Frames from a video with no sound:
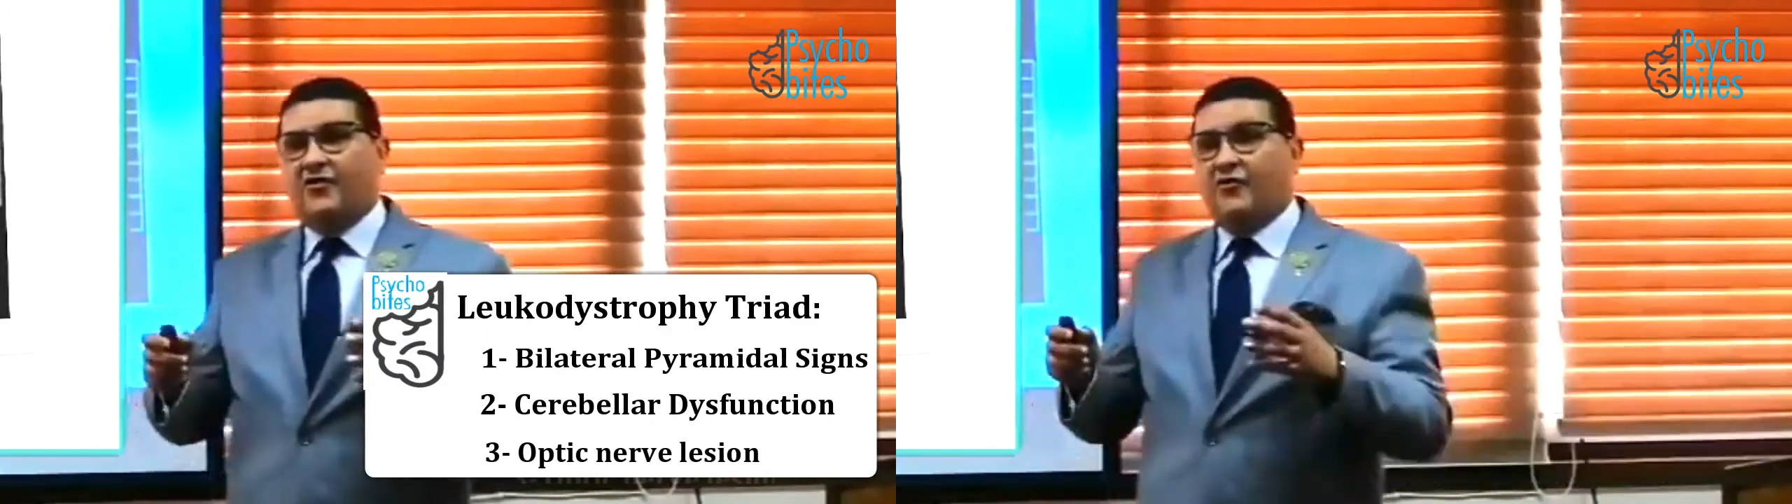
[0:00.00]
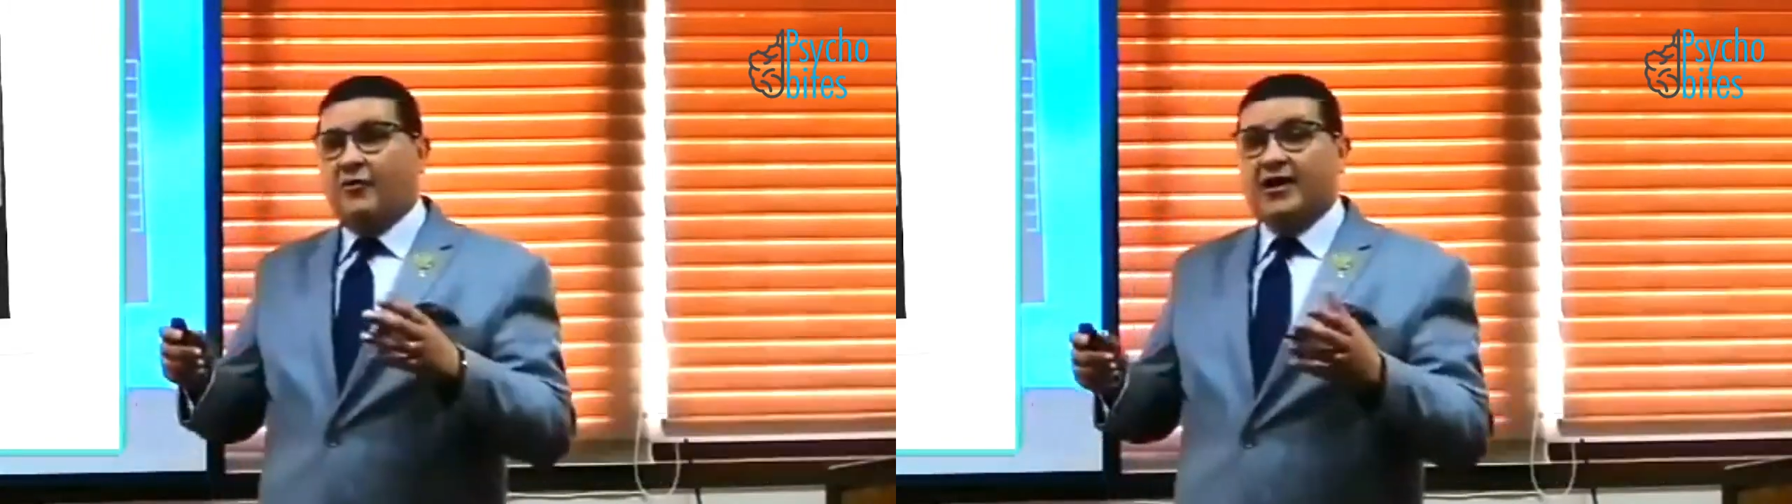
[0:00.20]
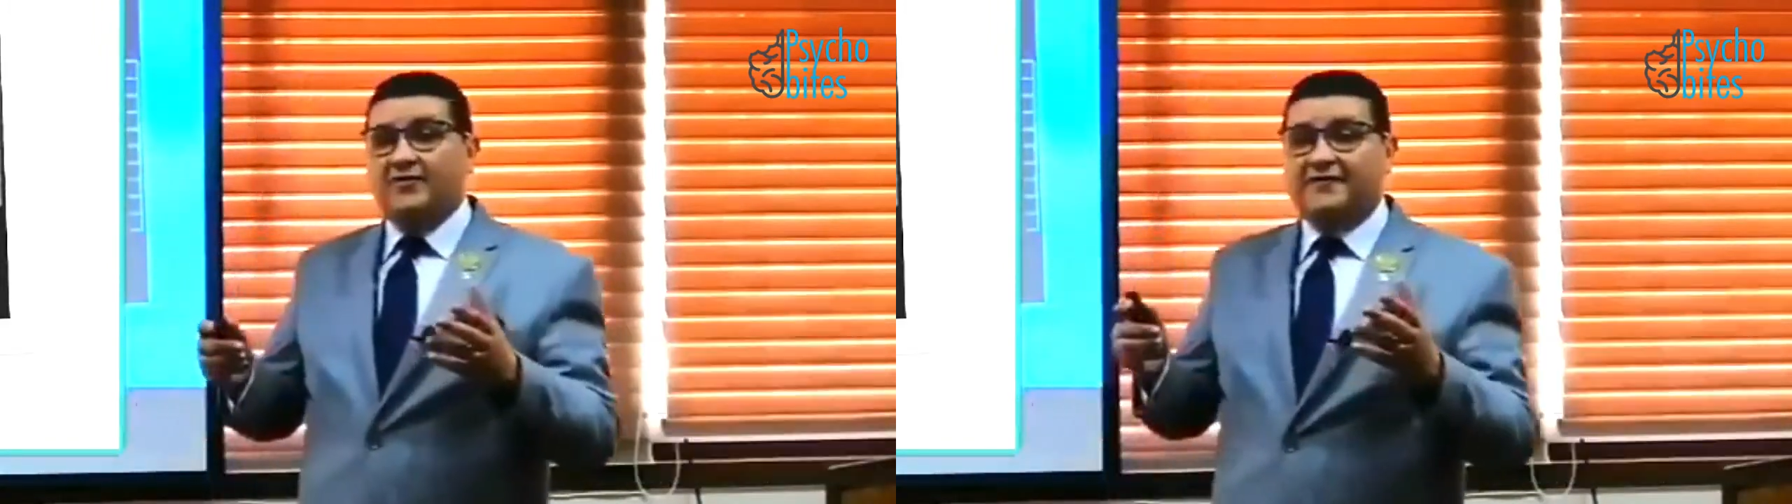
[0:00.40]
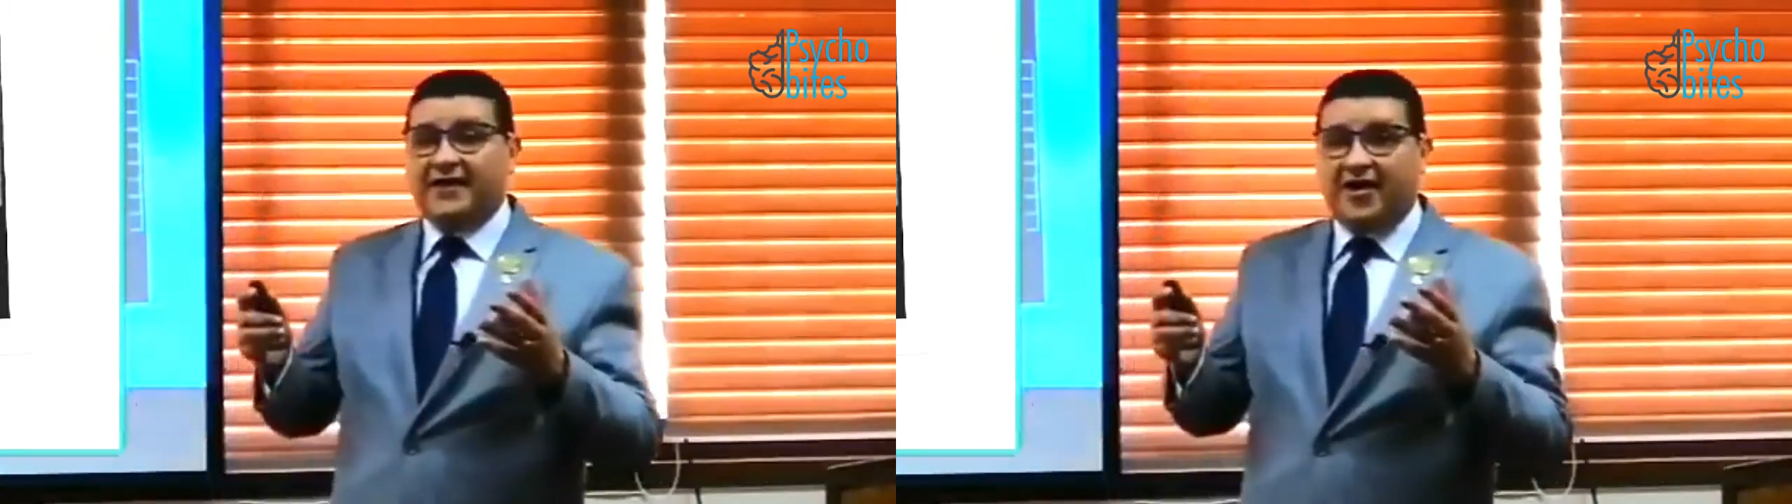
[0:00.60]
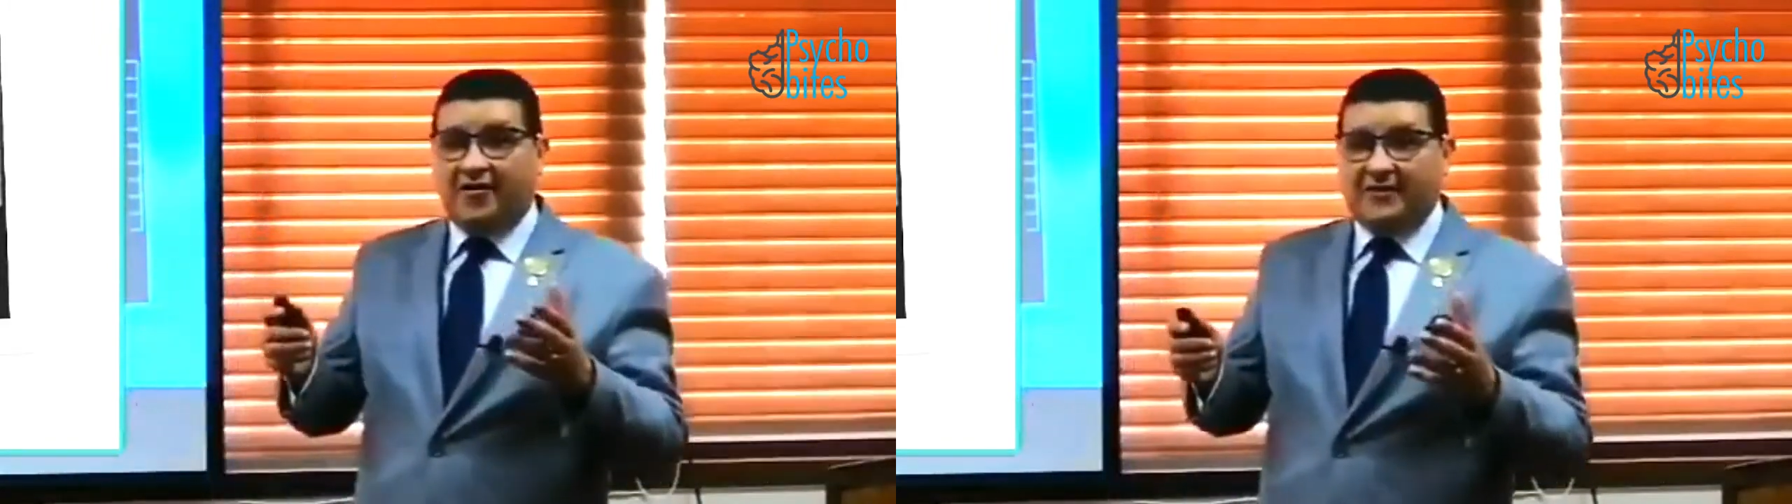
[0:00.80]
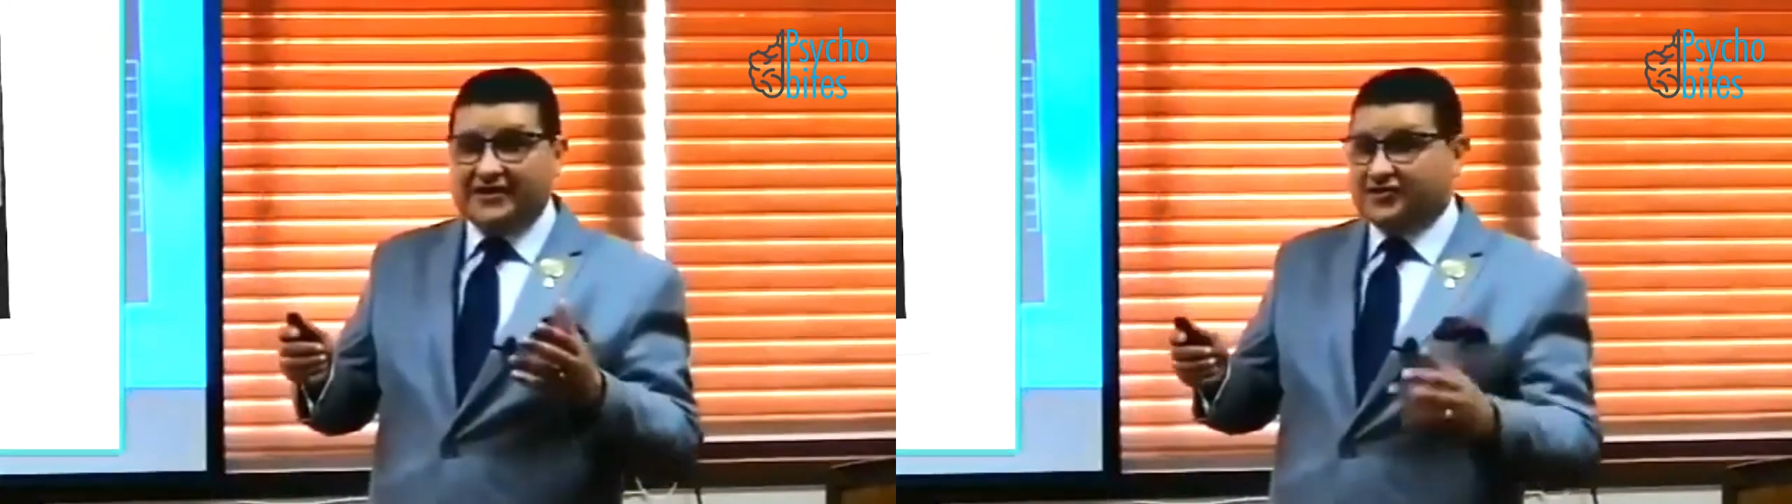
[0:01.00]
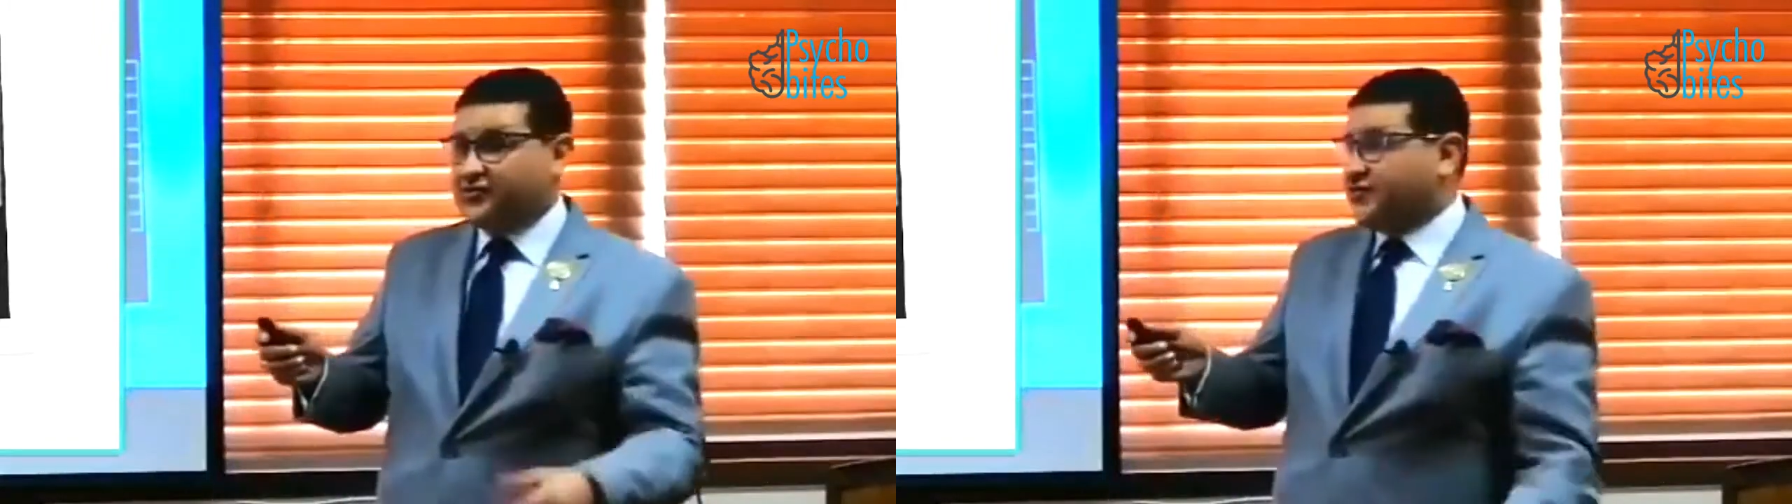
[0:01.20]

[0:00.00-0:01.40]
One of the commonest